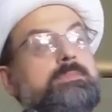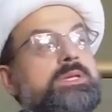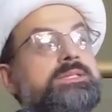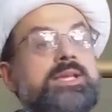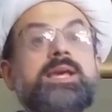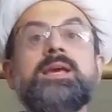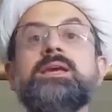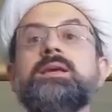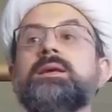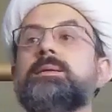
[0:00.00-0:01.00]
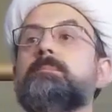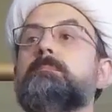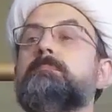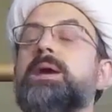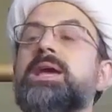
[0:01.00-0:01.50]
say
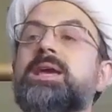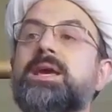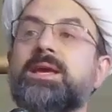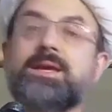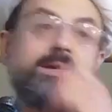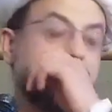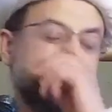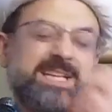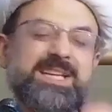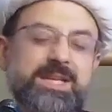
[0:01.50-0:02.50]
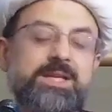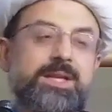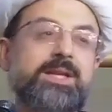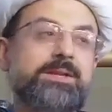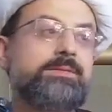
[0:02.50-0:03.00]
Makki
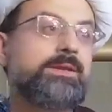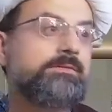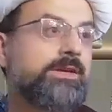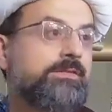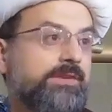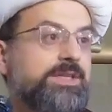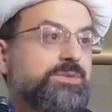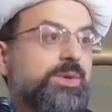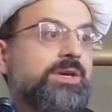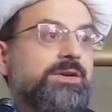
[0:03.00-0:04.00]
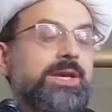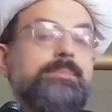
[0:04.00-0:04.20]
in a very fast way, okay?